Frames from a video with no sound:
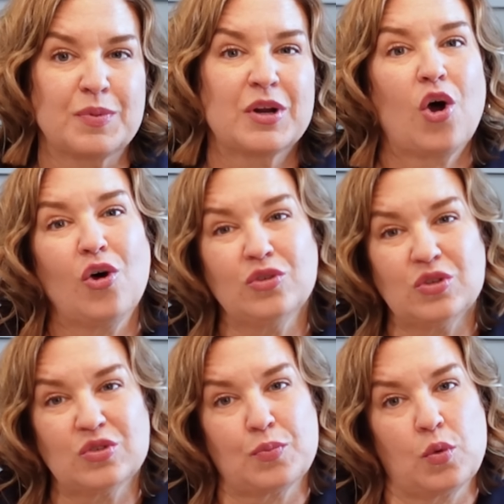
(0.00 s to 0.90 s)
but it also
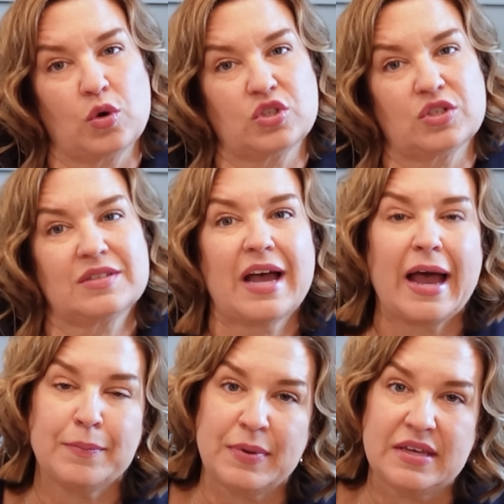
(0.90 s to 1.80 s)
supports
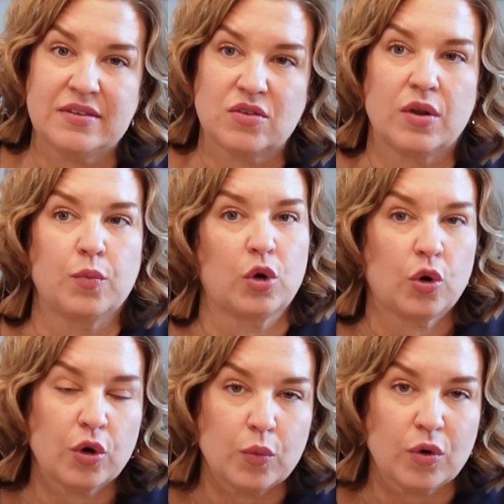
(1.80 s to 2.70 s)
time-based and
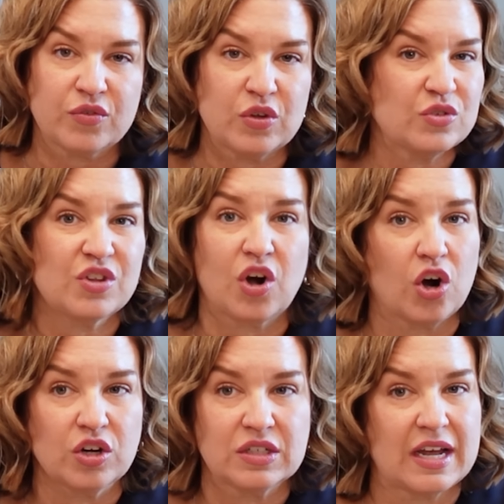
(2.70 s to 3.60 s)
recurring workflows that
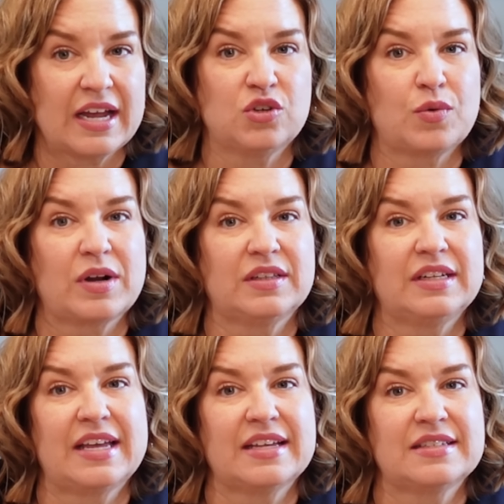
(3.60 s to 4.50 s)
aren't tied directly
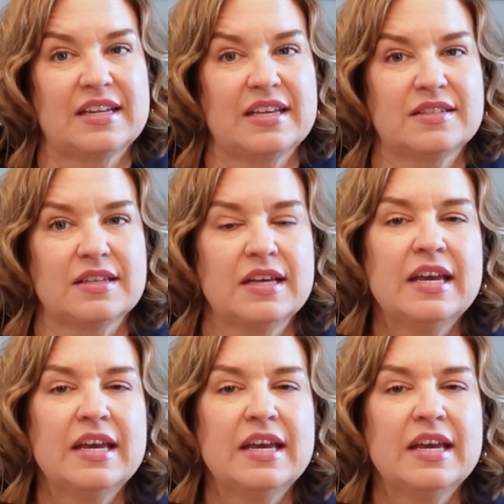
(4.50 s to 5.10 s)
to guest stays.